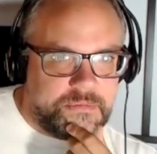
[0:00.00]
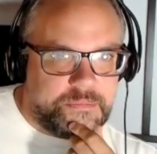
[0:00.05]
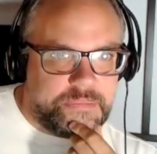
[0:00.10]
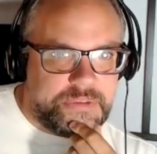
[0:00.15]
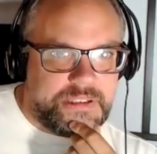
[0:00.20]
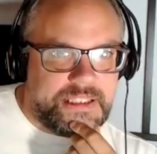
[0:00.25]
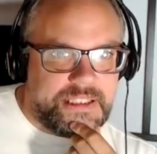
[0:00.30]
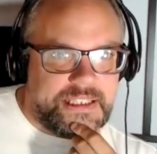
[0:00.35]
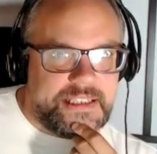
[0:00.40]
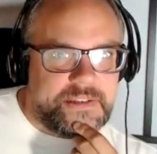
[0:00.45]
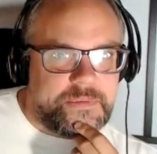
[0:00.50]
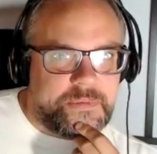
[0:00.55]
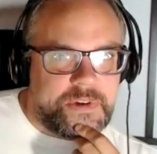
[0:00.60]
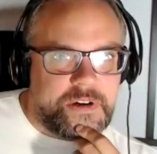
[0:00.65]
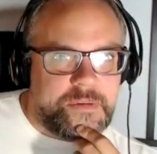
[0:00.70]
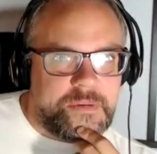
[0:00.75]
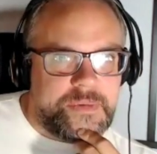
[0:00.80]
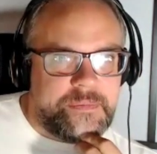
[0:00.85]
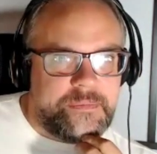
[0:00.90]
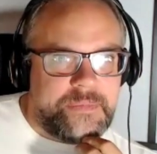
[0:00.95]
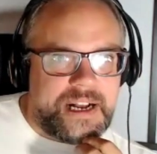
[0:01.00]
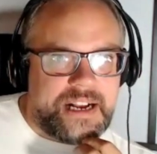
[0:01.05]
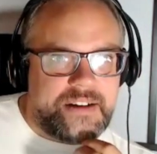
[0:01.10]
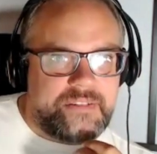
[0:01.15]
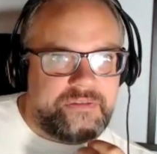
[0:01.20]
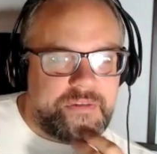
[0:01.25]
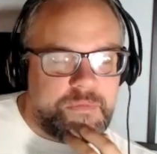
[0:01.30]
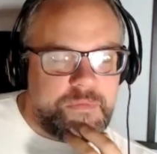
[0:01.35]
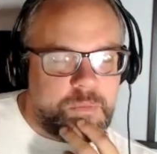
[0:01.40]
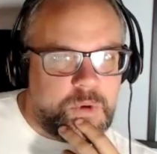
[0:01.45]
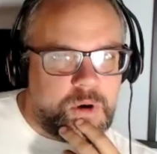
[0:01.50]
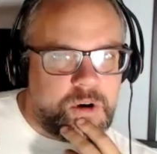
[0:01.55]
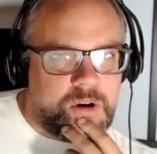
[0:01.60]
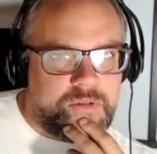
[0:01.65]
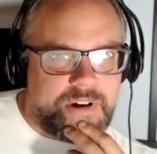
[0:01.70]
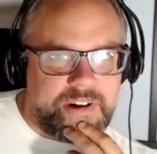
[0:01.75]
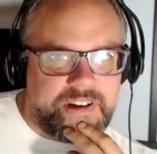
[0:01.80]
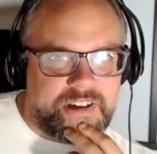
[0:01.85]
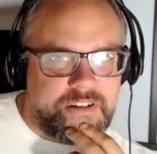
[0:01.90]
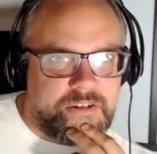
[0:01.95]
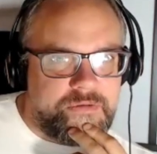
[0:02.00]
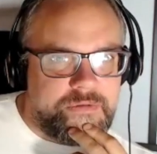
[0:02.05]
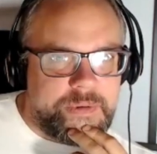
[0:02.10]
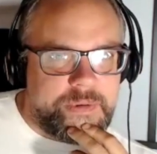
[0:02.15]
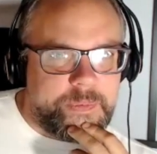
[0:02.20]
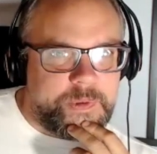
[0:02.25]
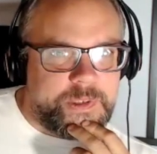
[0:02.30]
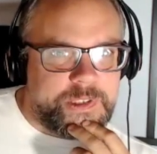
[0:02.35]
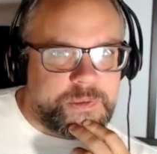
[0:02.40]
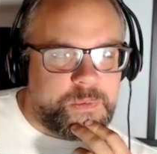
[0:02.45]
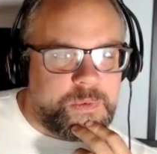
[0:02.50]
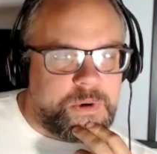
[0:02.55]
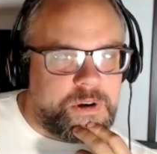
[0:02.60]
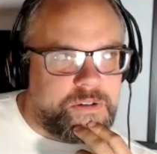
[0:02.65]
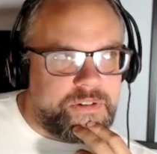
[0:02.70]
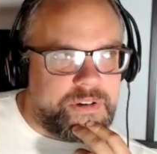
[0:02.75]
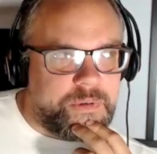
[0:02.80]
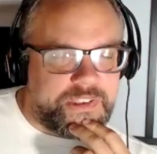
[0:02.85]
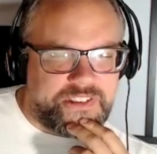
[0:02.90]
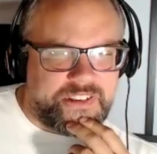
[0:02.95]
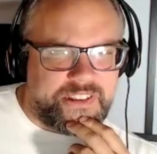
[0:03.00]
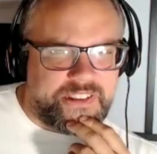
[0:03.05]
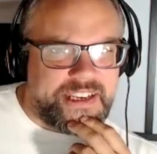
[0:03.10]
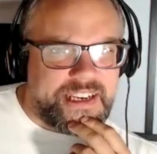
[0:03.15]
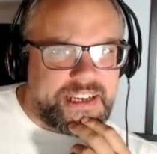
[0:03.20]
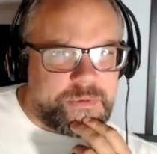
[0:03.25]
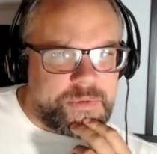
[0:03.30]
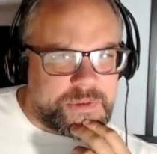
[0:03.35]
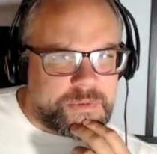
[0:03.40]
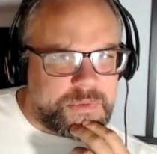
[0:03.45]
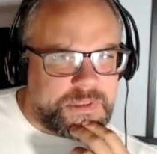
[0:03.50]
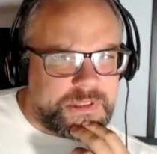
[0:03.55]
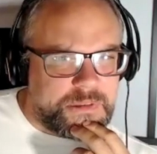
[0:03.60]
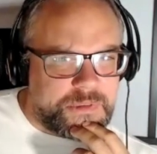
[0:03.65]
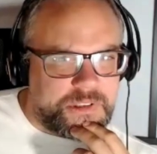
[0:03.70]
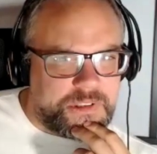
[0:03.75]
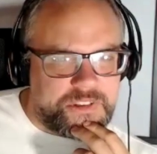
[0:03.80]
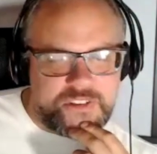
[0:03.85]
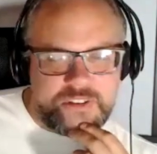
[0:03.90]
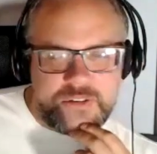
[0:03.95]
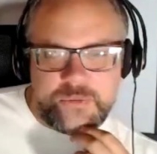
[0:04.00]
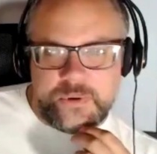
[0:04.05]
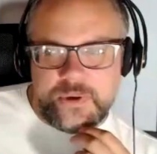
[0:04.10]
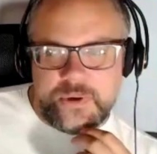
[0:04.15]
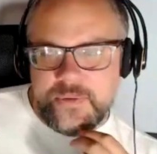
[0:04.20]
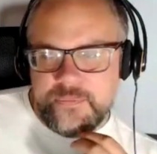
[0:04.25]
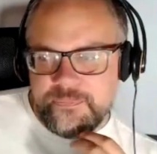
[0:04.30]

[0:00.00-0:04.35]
planes were coming back from war. I don't remember which war it was. I think it was World War II.